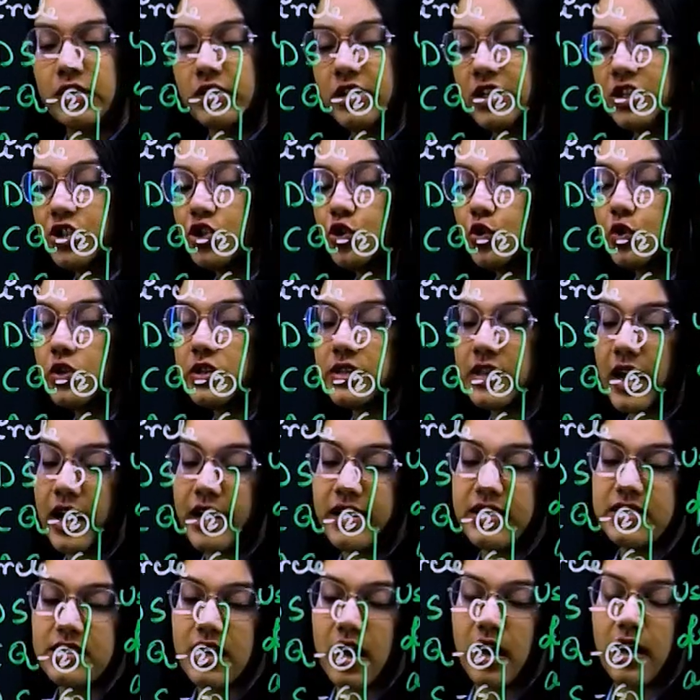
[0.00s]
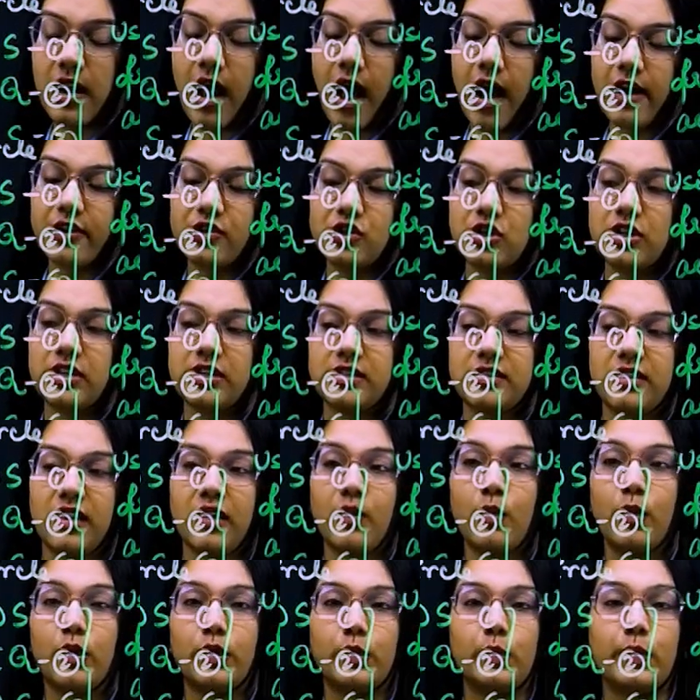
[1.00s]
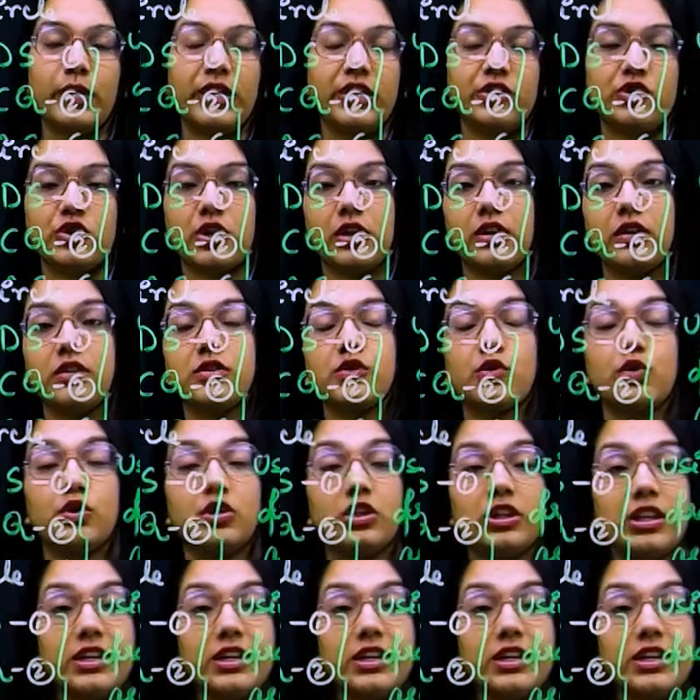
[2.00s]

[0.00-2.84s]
these two sides are actually is equal to each other. So